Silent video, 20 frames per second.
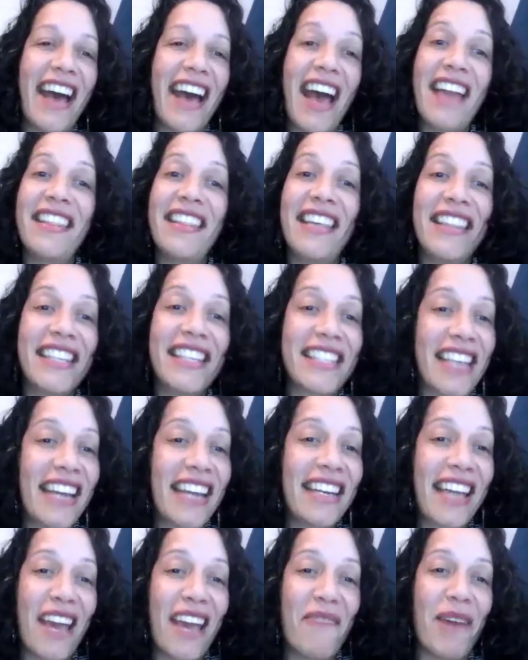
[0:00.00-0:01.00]
and then the
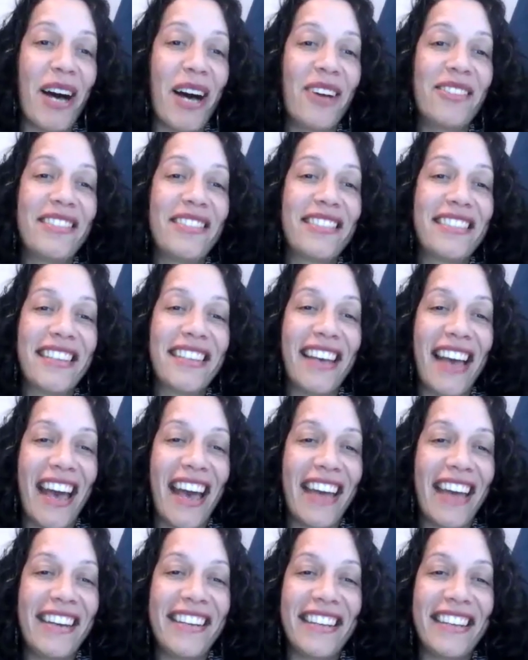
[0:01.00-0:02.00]
sun came out
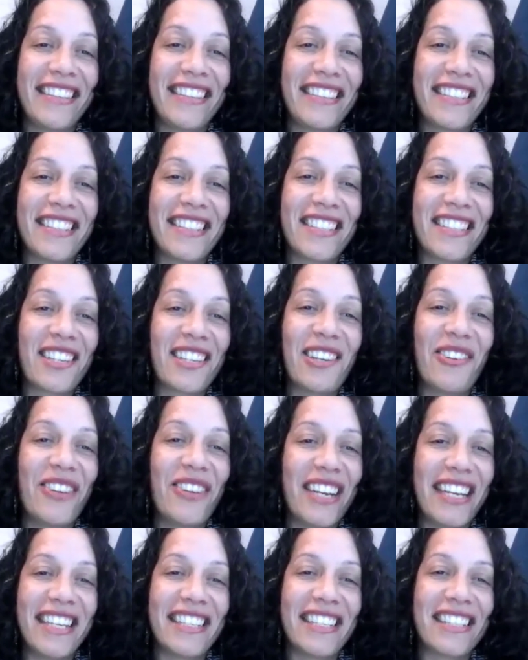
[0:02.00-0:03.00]
and it's just
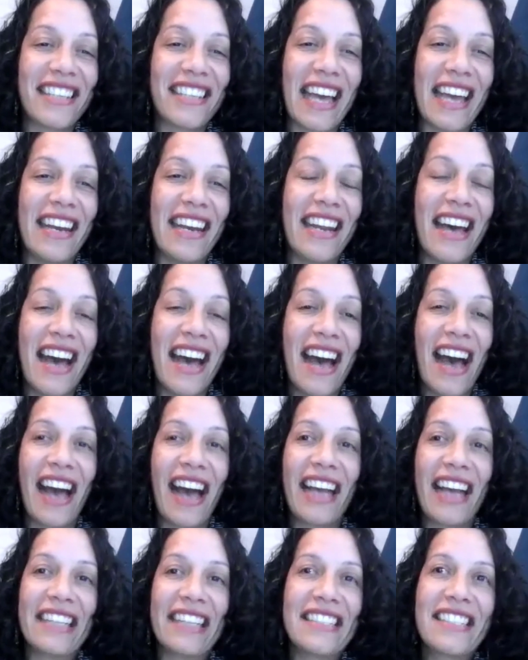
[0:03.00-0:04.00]
glorious and
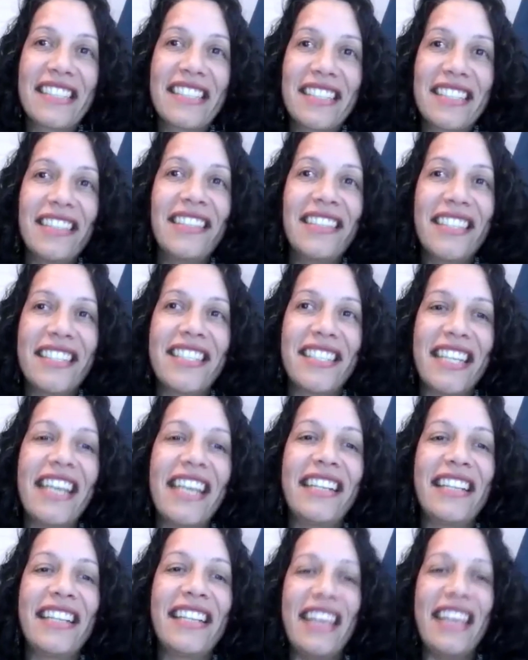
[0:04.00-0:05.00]
i can still
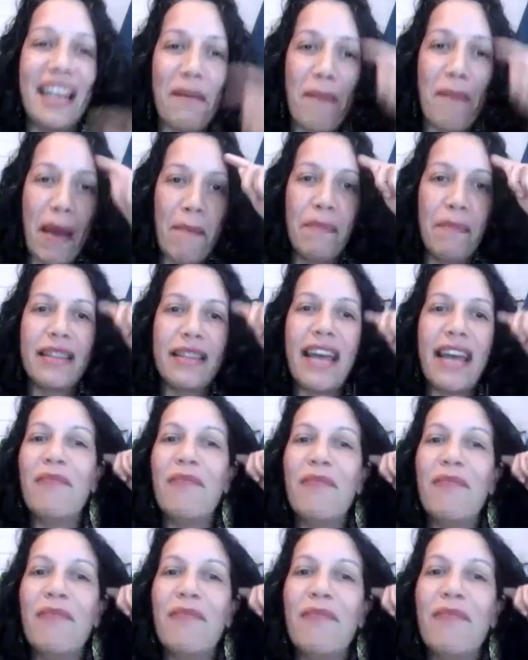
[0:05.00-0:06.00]
distinctly remember
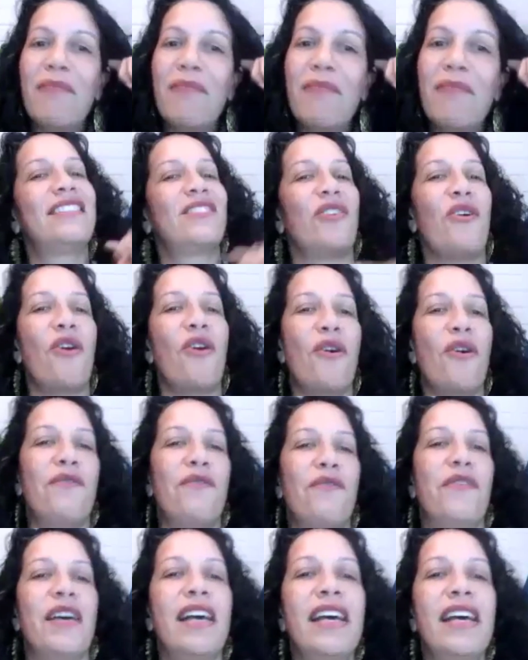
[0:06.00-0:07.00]
that moment
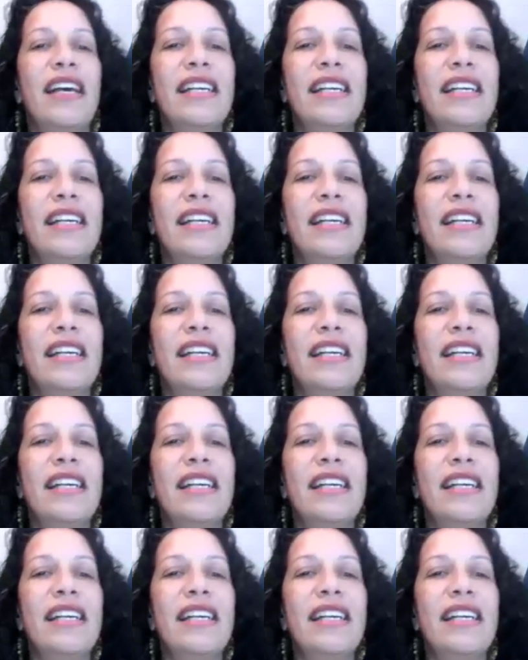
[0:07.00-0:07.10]
of